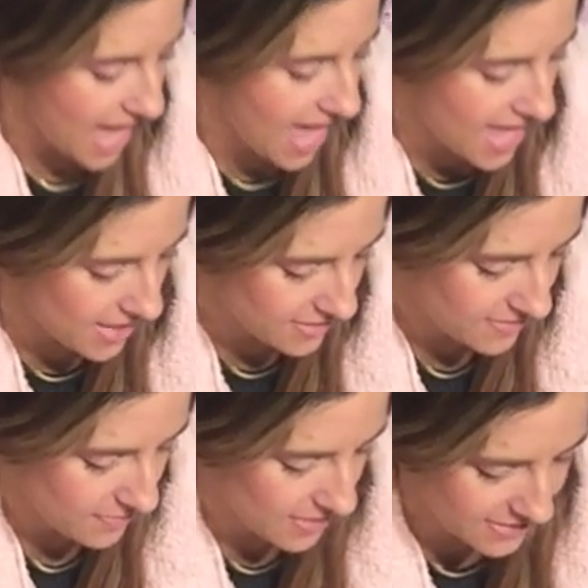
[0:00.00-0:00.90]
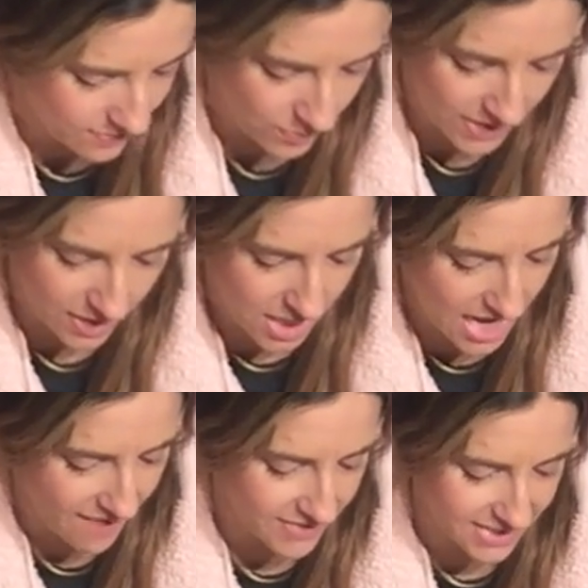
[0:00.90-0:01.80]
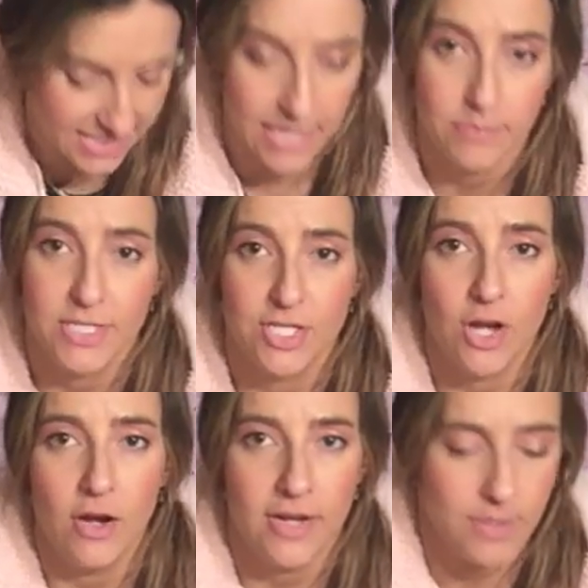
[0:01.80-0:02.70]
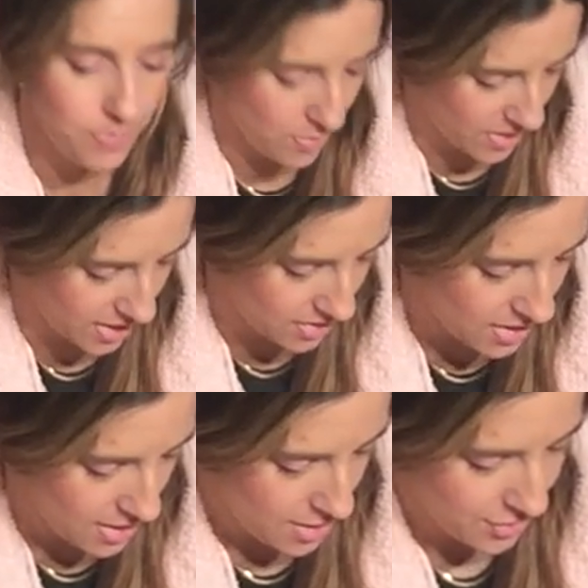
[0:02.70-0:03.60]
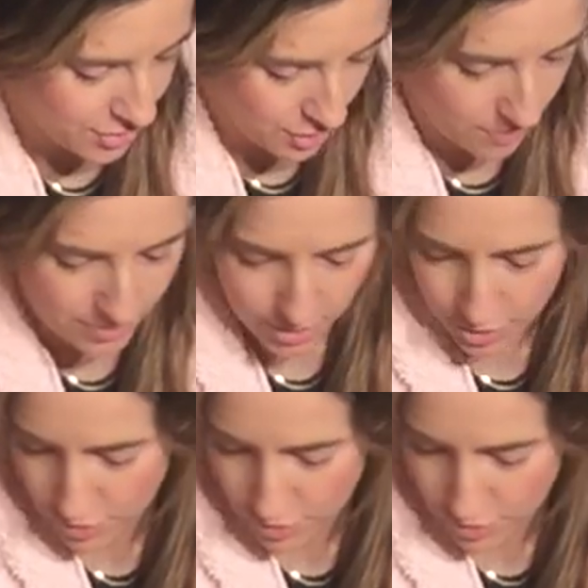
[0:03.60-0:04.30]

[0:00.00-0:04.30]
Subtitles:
head that we are going to have the same starting point. So I put